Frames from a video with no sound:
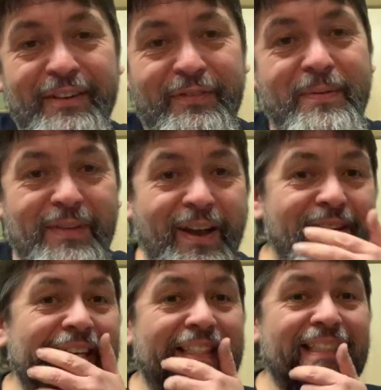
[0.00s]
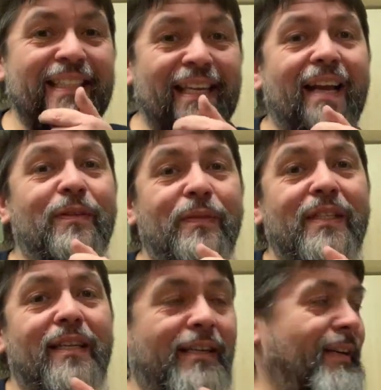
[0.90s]
if I'm going into town
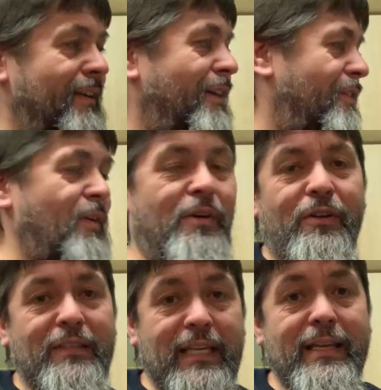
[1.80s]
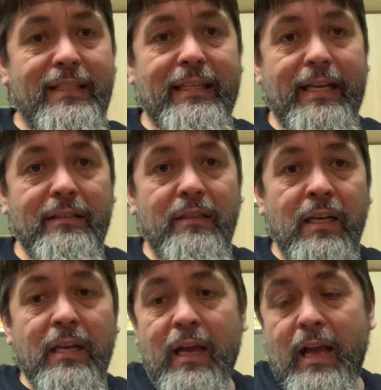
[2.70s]
with a, on a tasting,
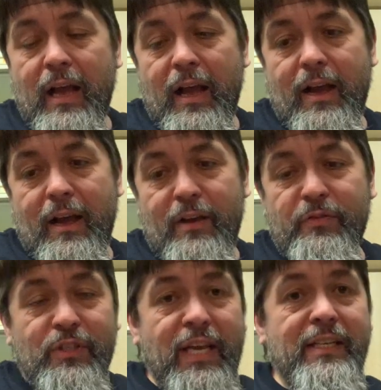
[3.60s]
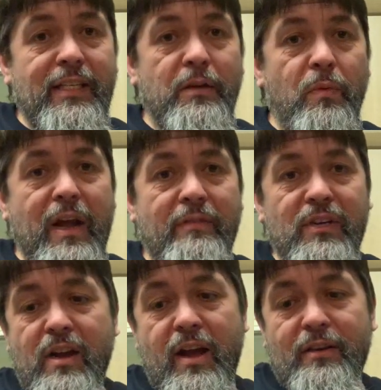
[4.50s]
uh, for a tasting or
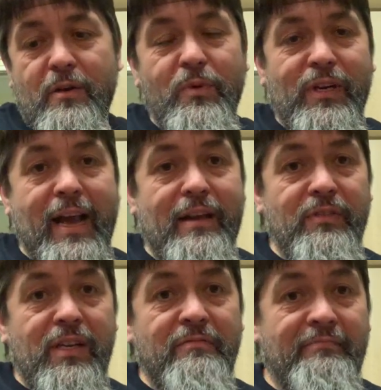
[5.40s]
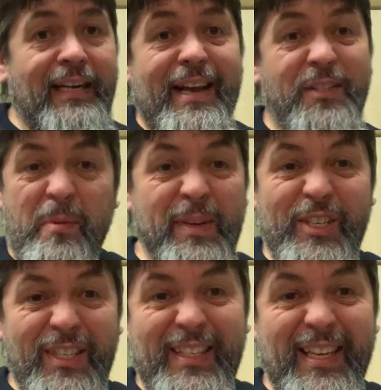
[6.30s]
whatever, and I want to have a glass on me
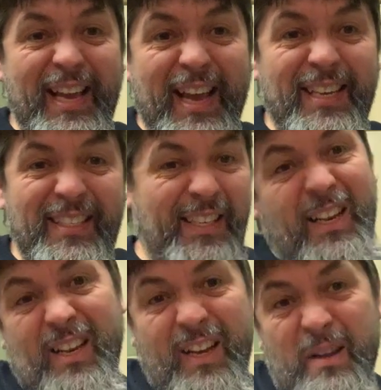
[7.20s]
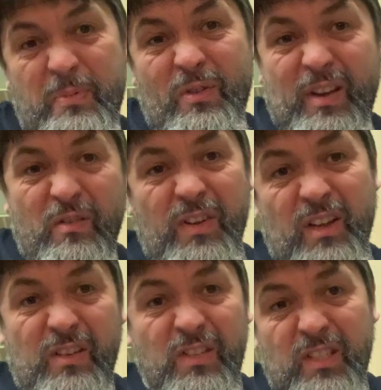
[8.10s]
just in case, and a couple little
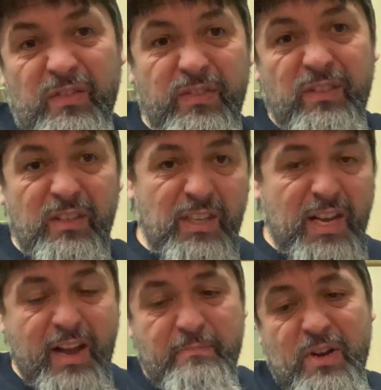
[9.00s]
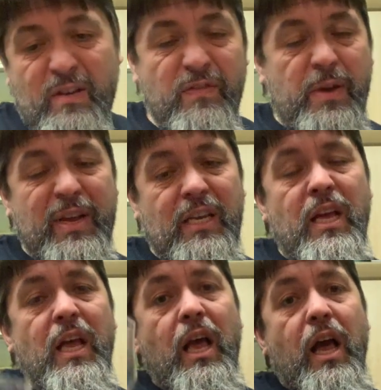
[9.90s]
vials of amber fluid,
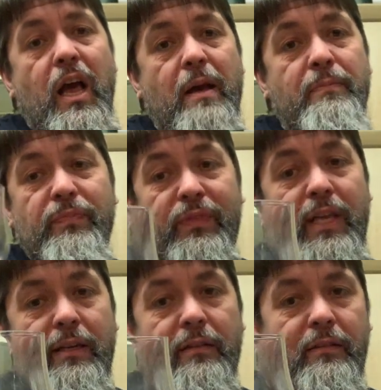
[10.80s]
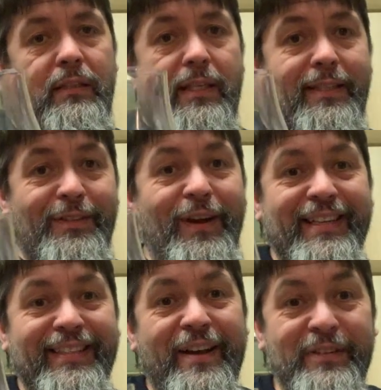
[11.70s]
um, then this is
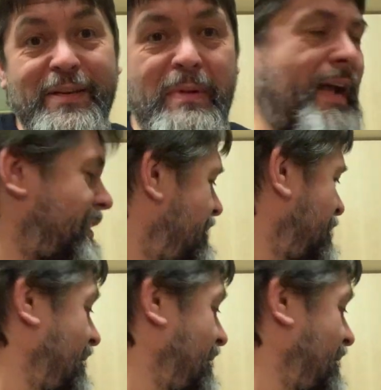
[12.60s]
great to have in your bag.